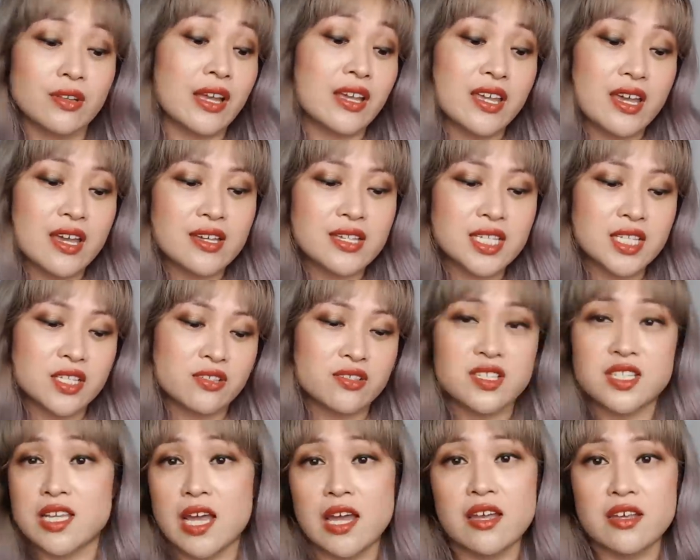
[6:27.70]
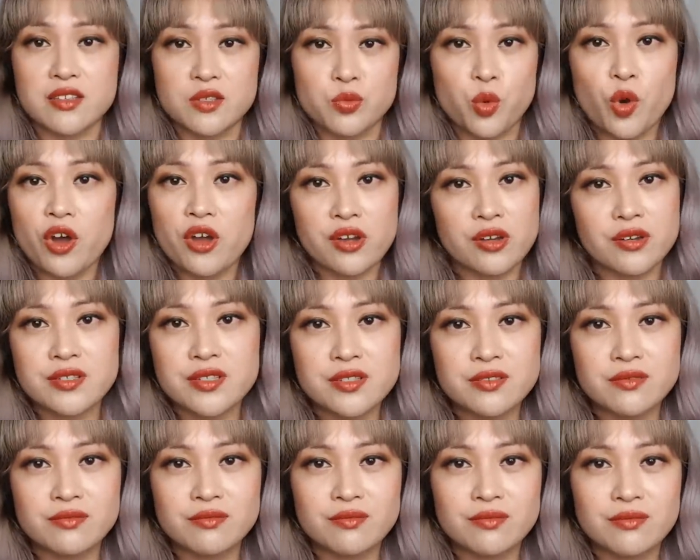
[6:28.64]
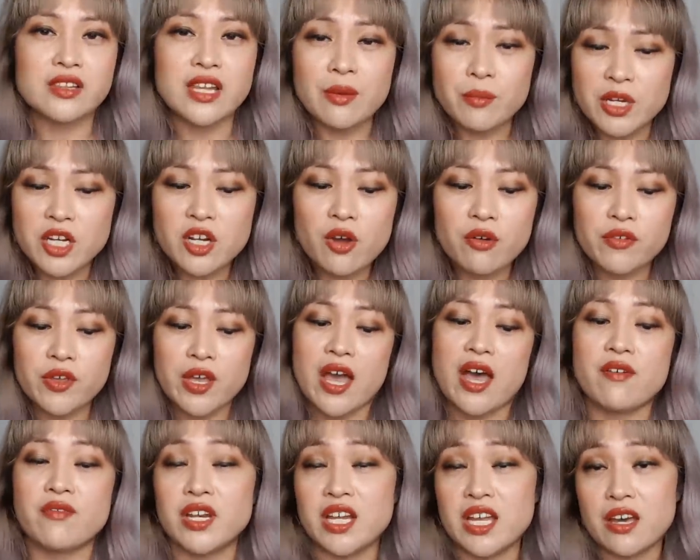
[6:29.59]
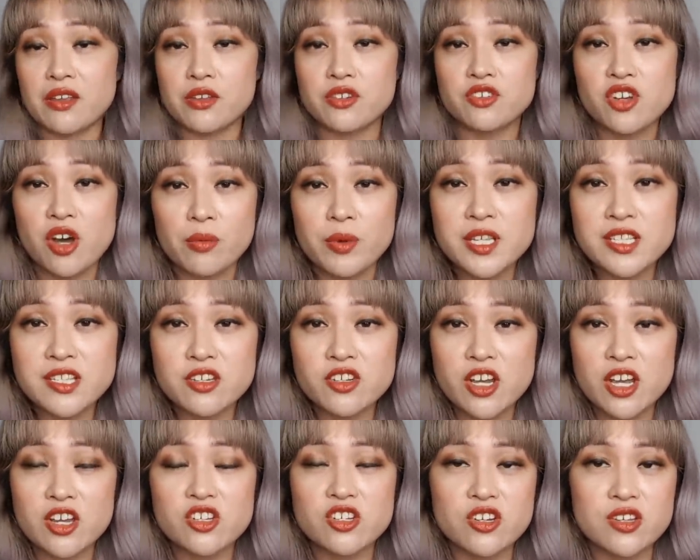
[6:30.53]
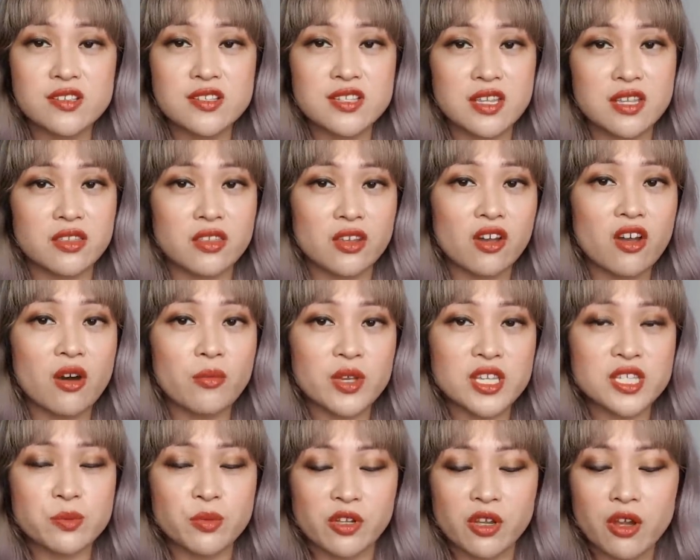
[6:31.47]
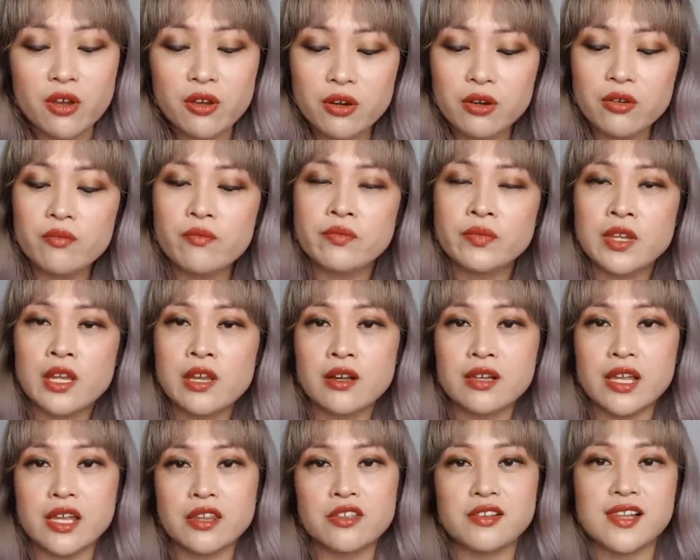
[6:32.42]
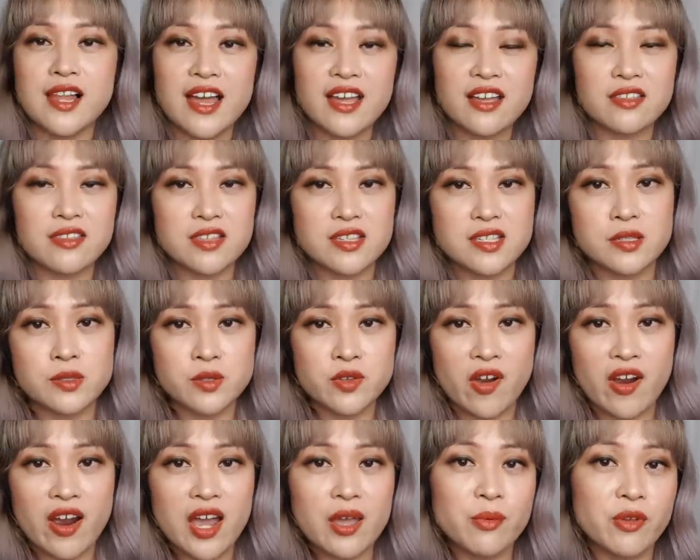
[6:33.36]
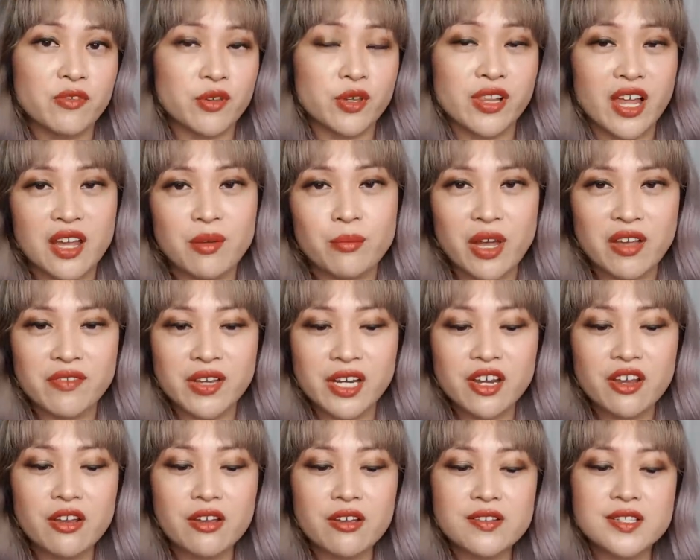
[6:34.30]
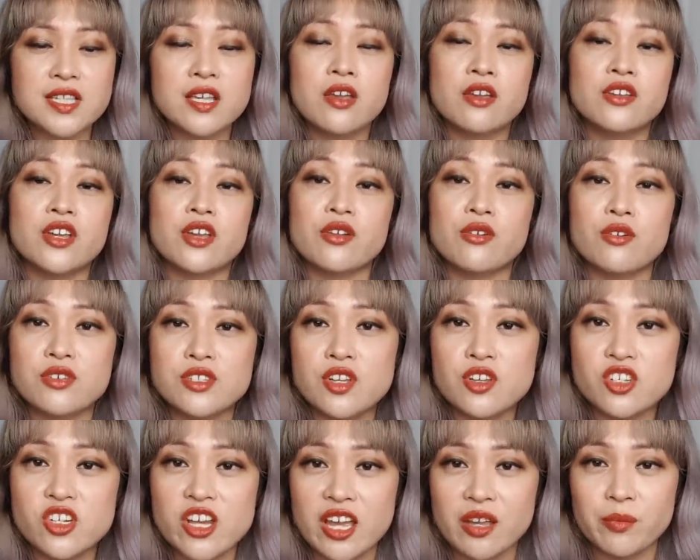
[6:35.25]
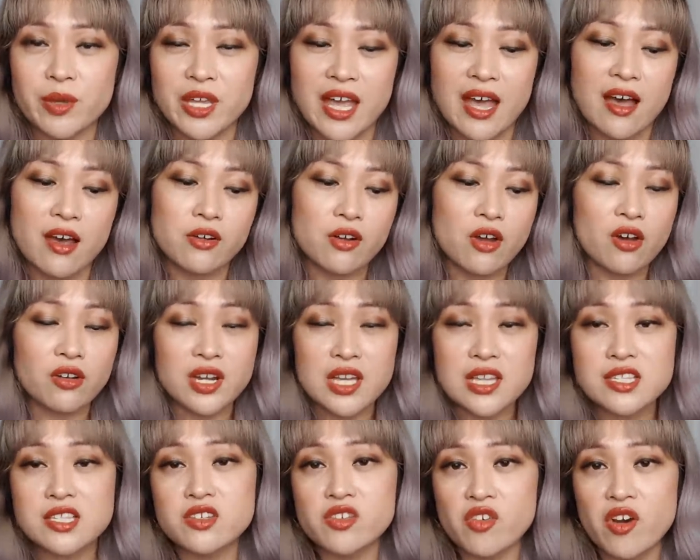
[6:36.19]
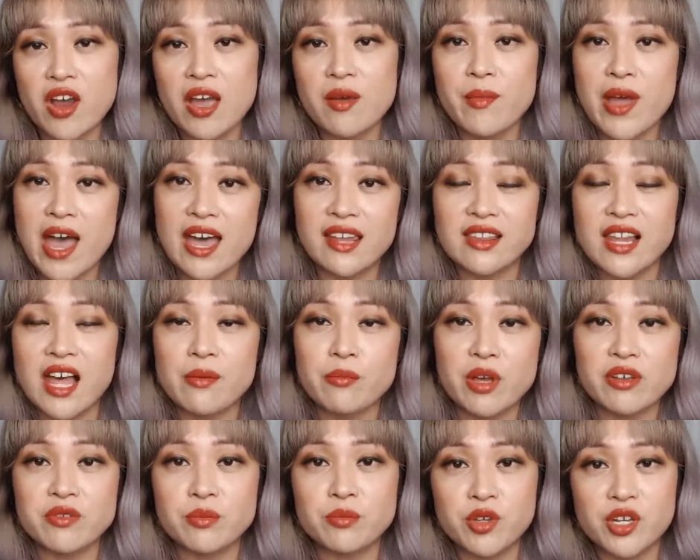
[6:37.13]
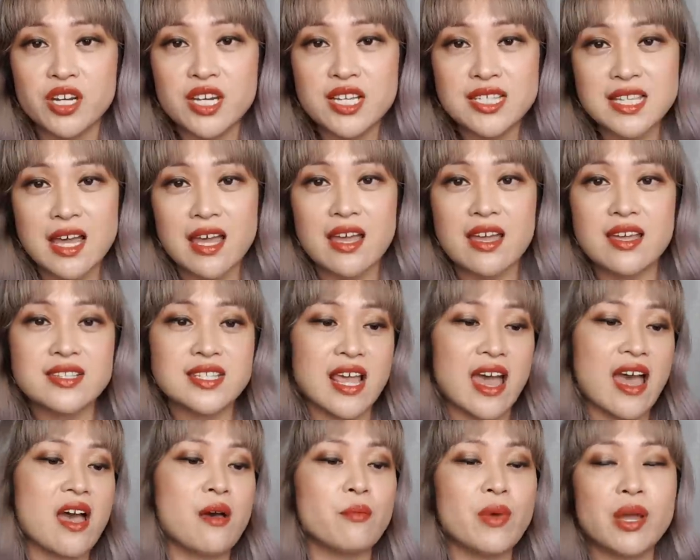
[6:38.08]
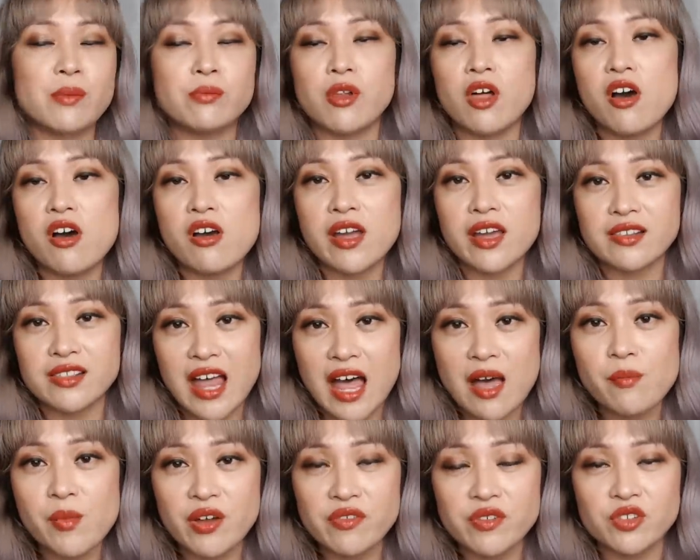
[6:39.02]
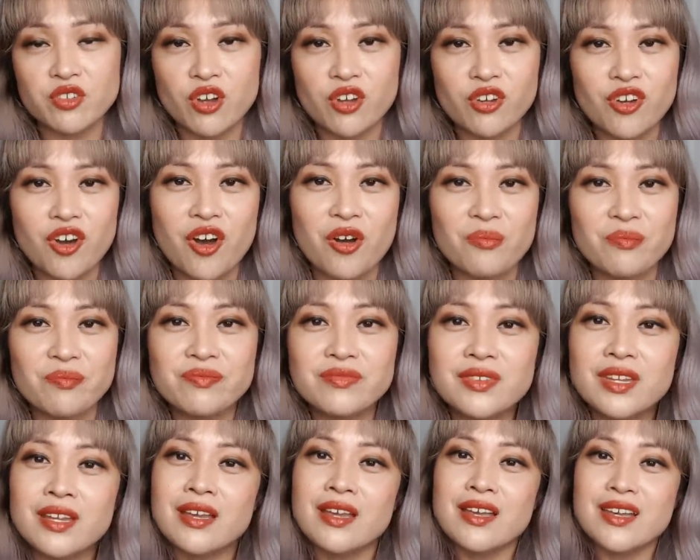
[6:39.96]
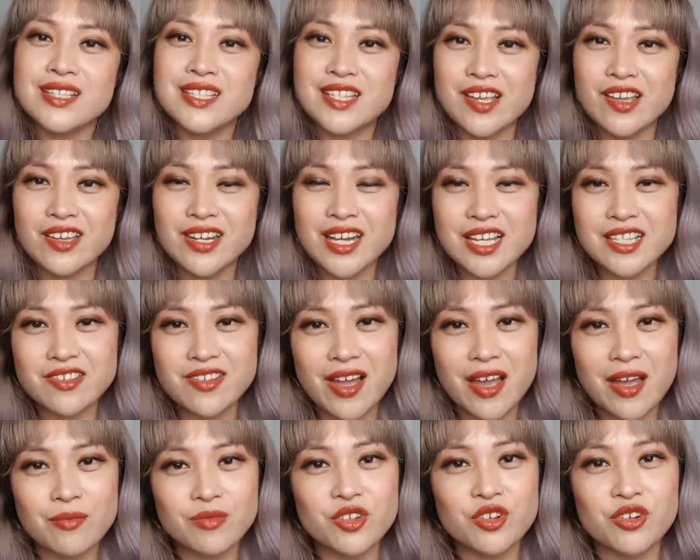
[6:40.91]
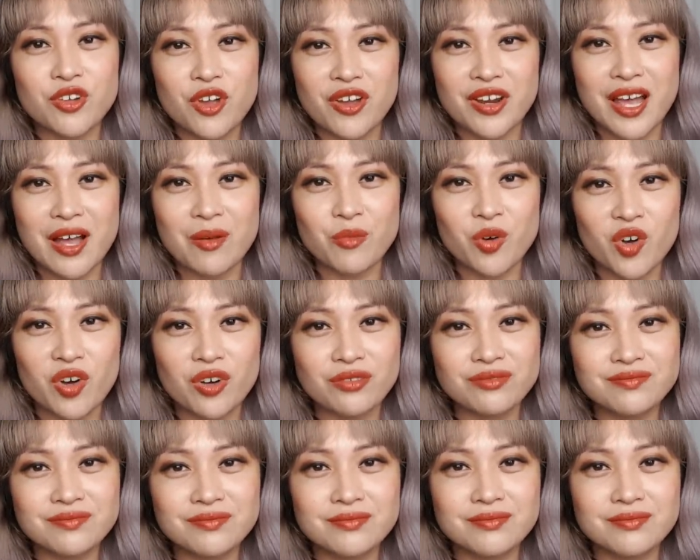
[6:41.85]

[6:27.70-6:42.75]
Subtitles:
I guess science works. Let me know if you have any other topic suggestions in the comments below. Click the like and the subscribe if you like my videos. You can also check me out on Instagram @LabMuffinBeautyScience and my blog labmuffin.com. See you next time to nerd out more.